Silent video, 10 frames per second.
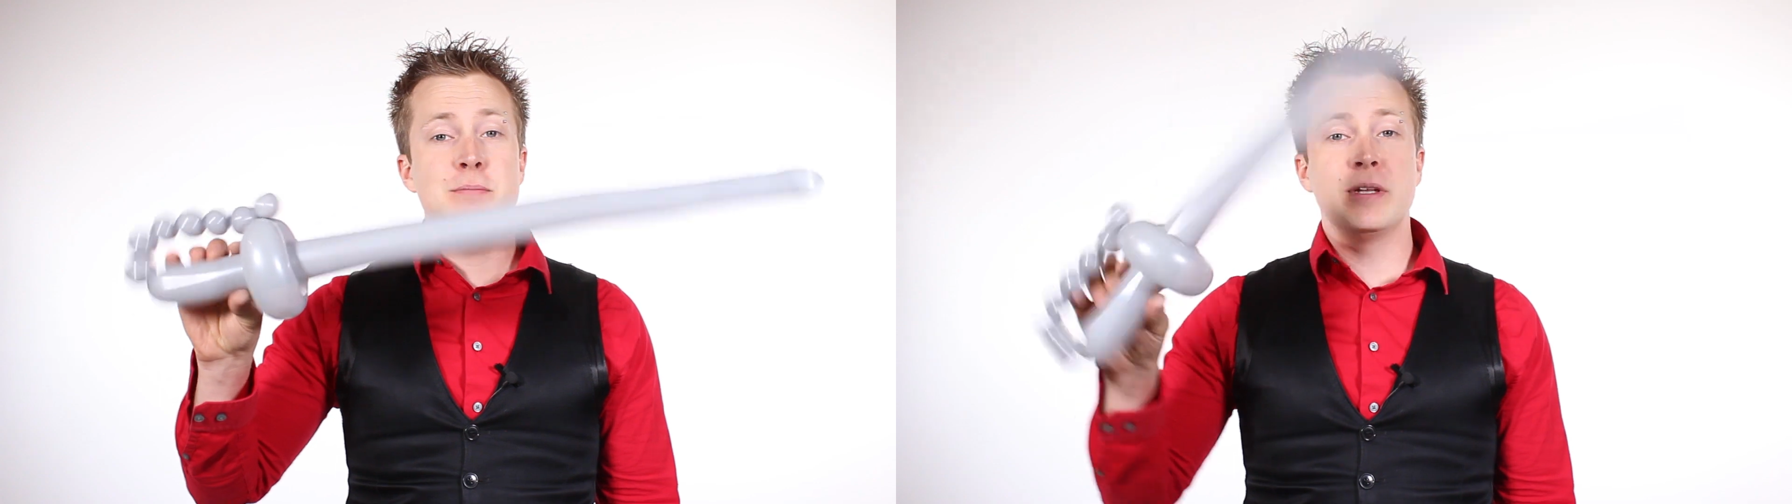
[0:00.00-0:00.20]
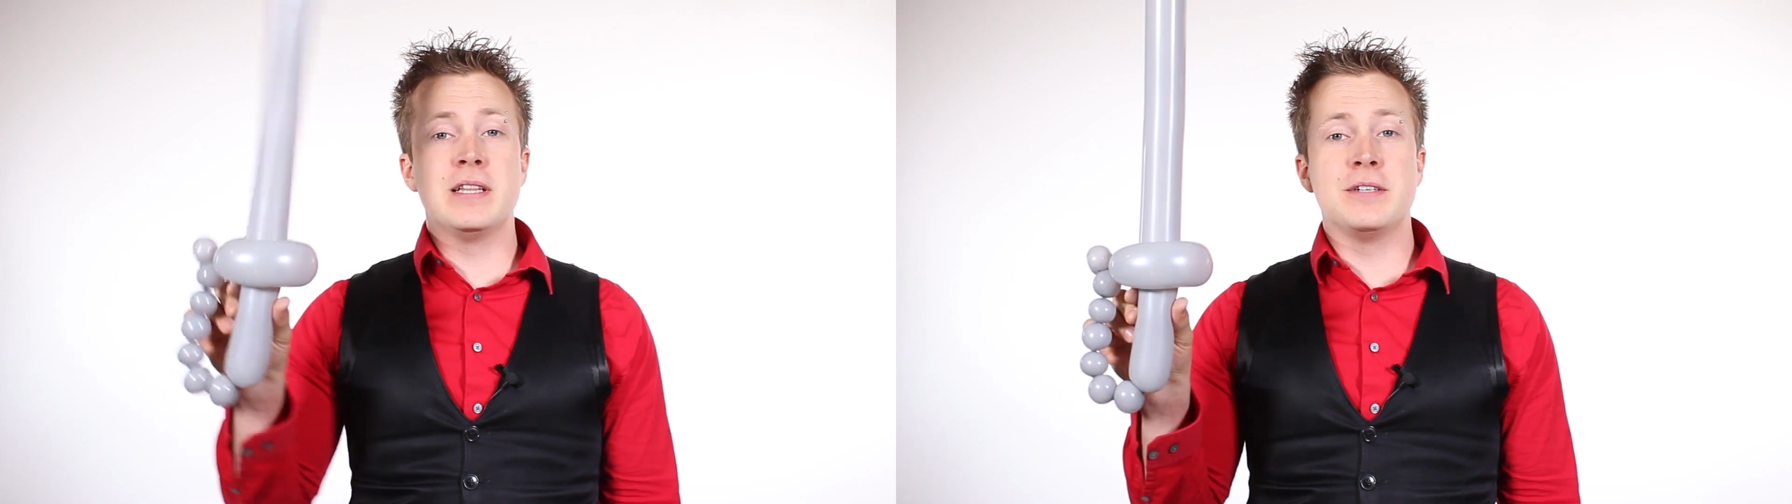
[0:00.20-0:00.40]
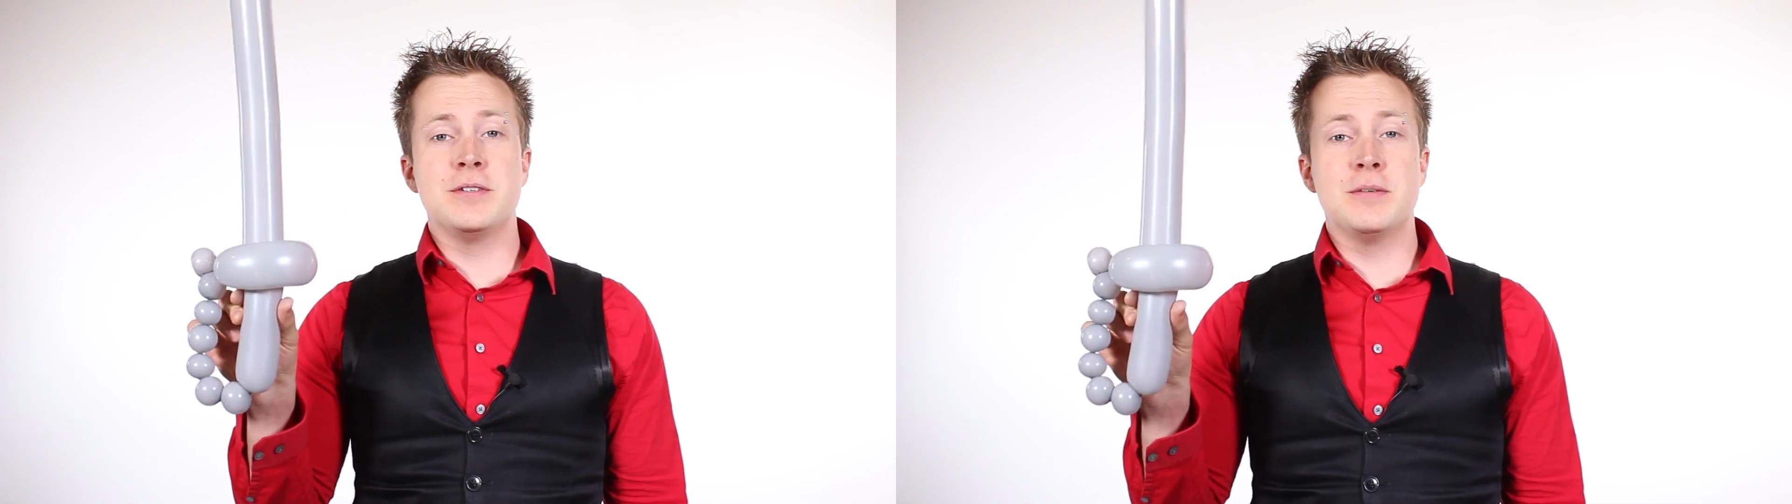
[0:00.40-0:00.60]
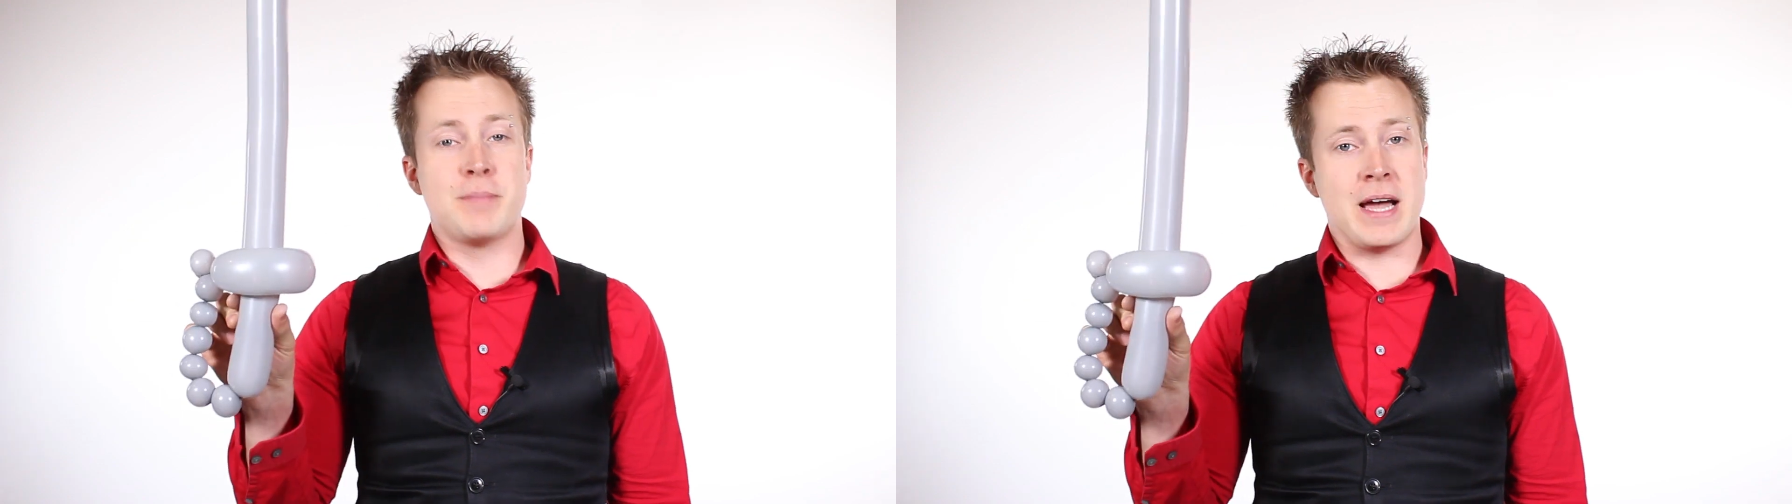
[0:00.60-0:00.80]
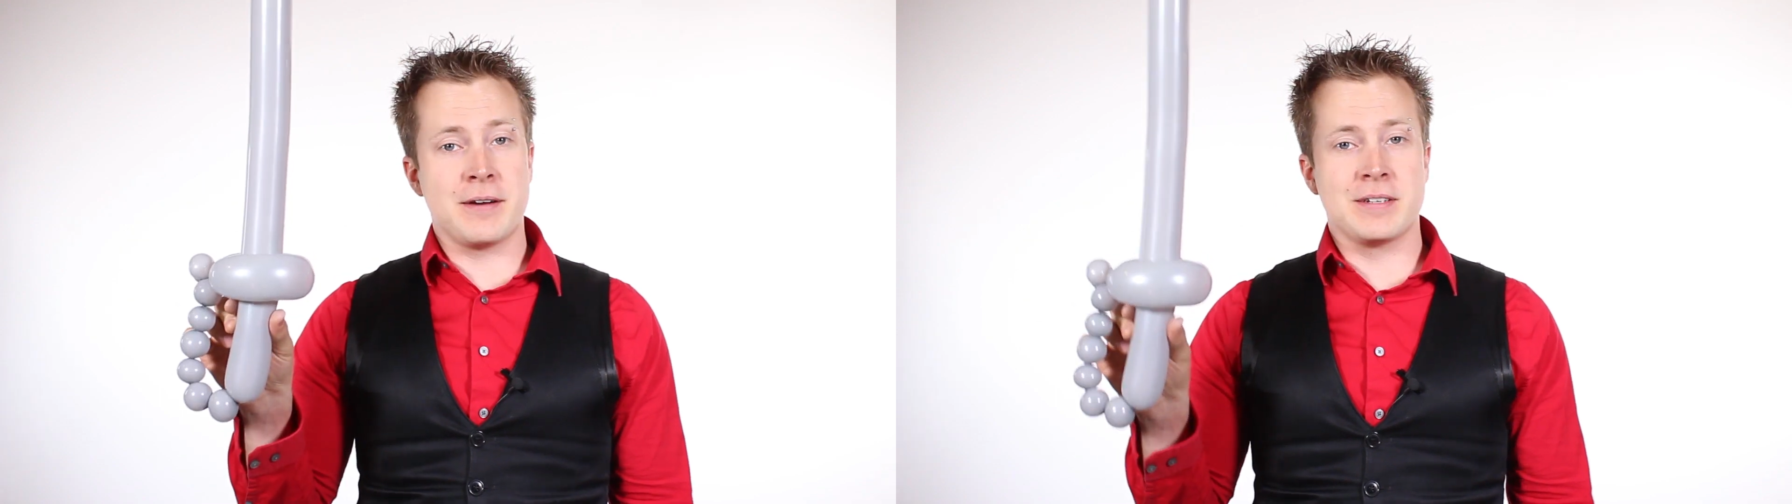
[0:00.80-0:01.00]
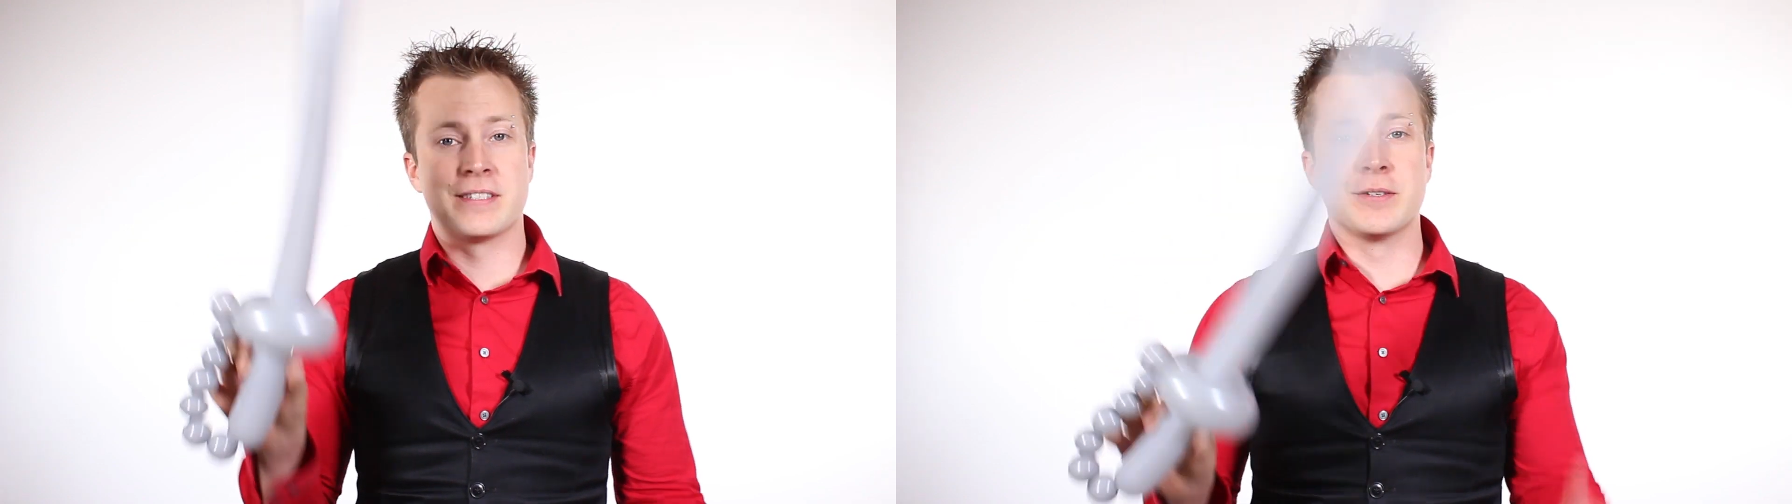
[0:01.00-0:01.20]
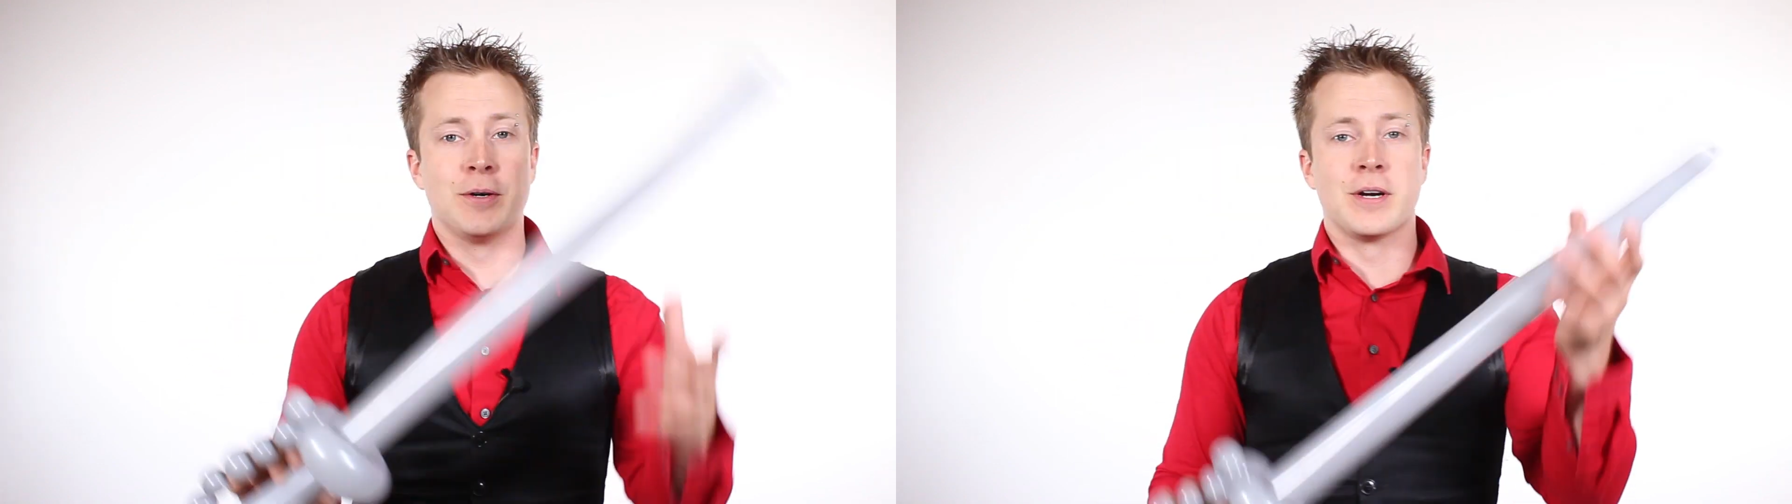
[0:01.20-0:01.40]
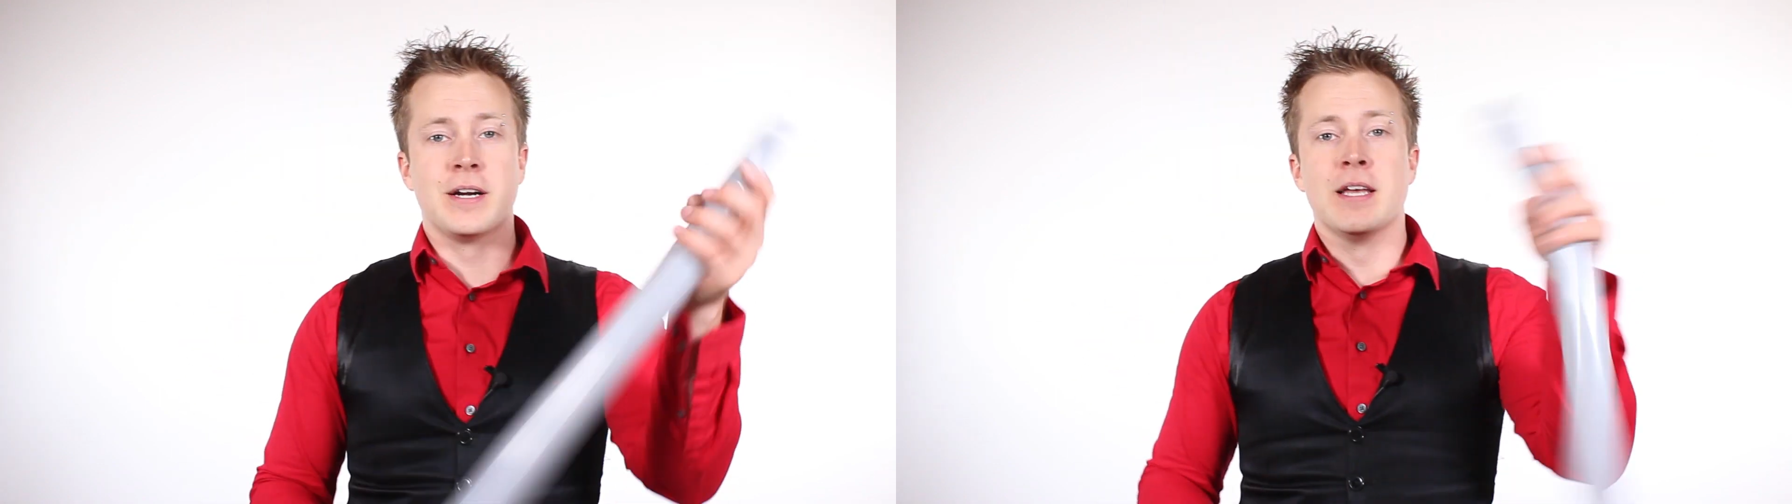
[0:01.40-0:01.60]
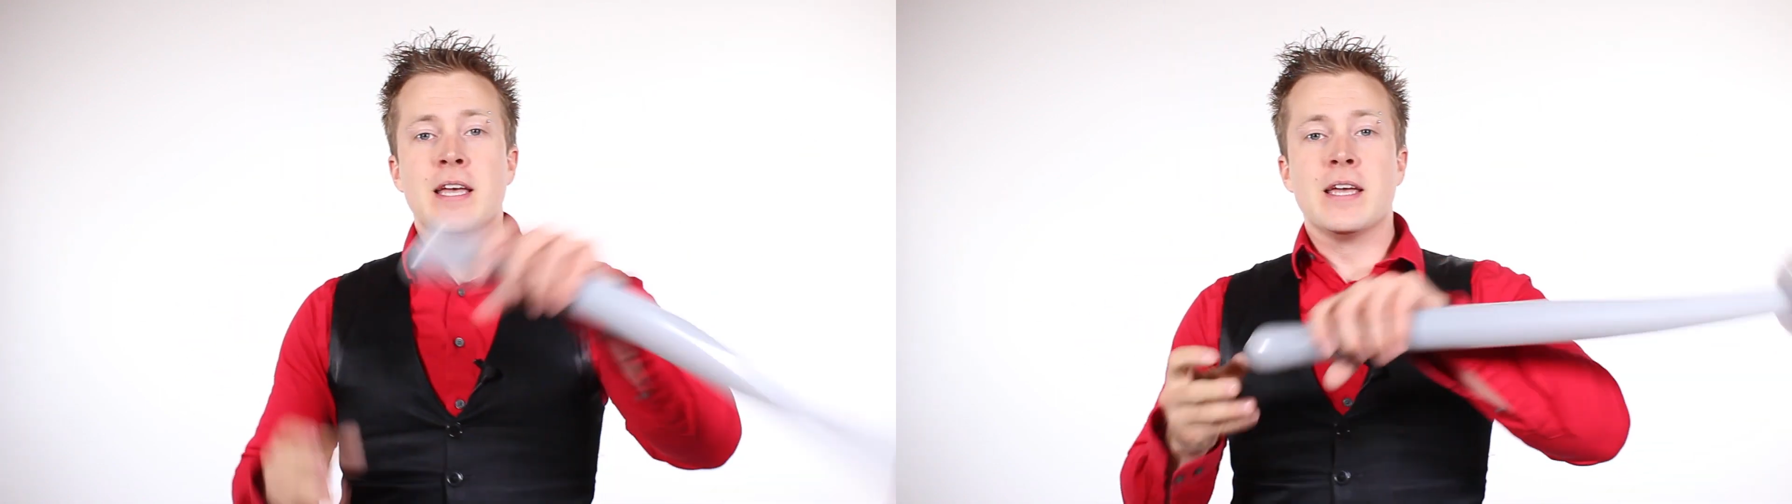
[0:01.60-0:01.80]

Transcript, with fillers: balloon pirate sword.